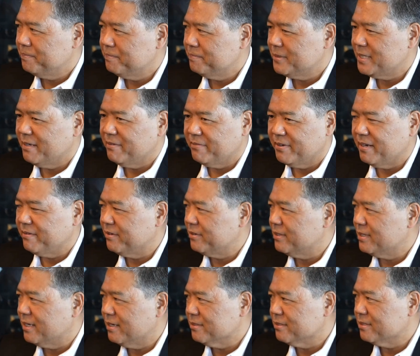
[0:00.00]
say a
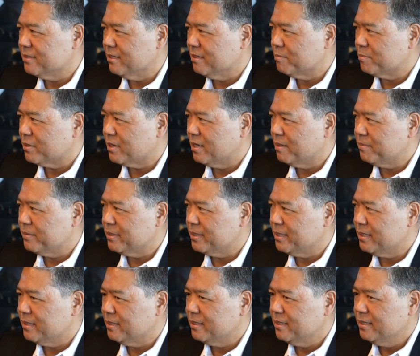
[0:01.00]
$500,000
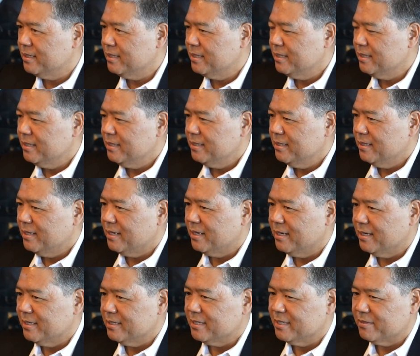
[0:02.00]
property,
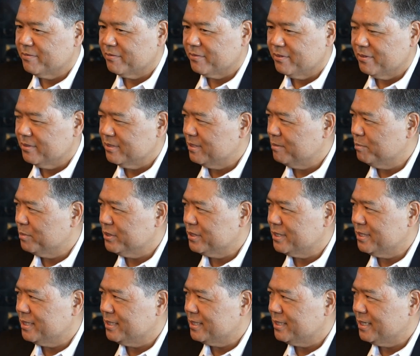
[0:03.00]
just for
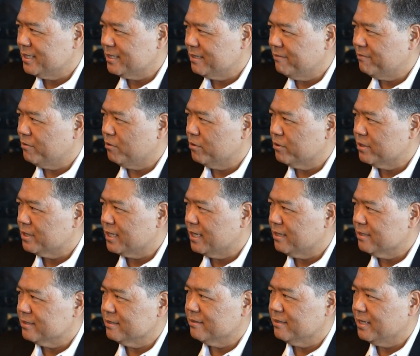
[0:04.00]
simplicity's sake, say
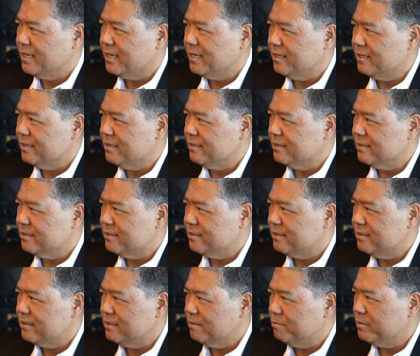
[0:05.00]
400,000 of that
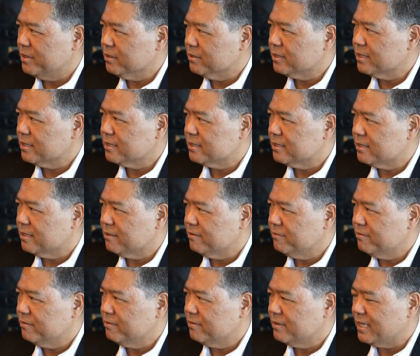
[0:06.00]
is the building
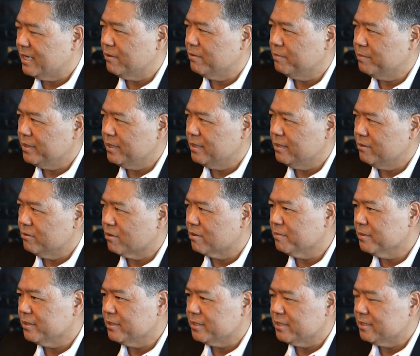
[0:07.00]
itself. That would be,
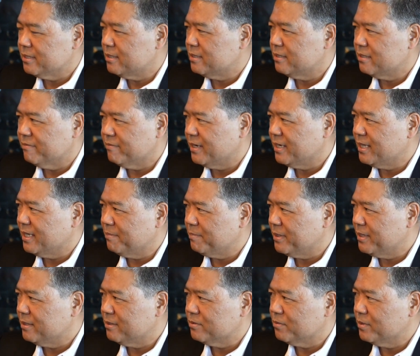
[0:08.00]
normally you just divide that
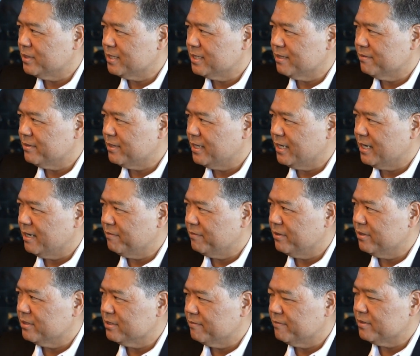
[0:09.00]
by 27 and a half
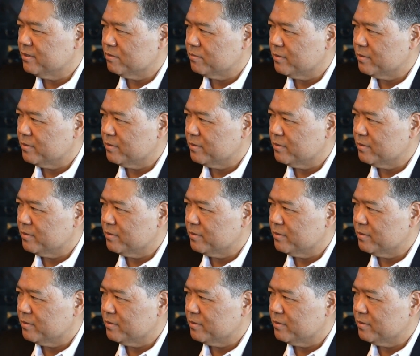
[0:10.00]
years if it's